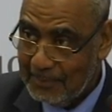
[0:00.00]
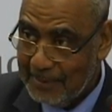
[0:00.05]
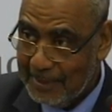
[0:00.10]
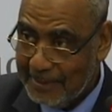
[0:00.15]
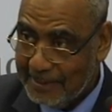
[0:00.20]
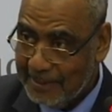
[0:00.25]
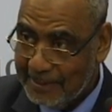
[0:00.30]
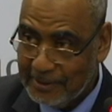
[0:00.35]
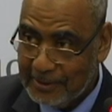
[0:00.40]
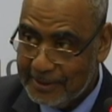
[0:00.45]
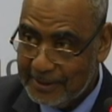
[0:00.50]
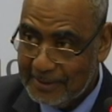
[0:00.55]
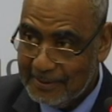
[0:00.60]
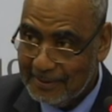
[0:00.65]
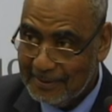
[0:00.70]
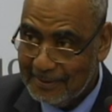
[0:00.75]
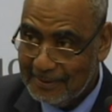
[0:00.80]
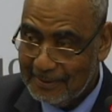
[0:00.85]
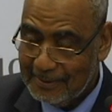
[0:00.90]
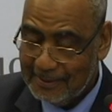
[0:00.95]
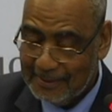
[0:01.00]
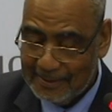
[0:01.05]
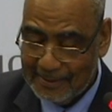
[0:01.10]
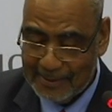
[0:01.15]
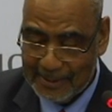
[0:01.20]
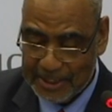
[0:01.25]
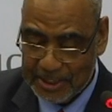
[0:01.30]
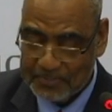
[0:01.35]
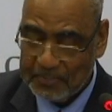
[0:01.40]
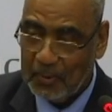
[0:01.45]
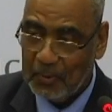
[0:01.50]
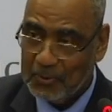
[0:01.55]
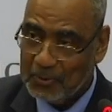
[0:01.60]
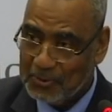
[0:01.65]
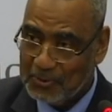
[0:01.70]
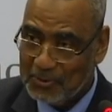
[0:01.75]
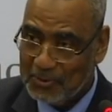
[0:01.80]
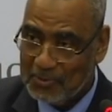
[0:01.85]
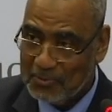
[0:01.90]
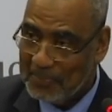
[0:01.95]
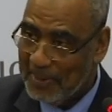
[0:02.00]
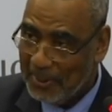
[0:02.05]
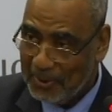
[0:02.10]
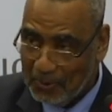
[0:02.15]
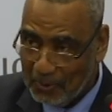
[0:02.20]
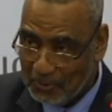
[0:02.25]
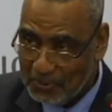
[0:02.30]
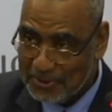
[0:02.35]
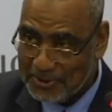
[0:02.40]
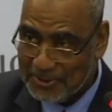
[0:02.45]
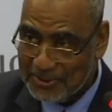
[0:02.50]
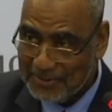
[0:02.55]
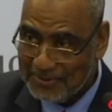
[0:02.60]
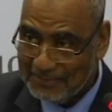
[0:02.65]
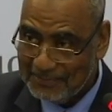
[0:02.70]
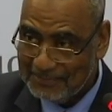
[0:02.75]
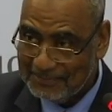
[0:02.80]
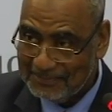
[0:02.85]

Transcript: He didn't respond to my calls.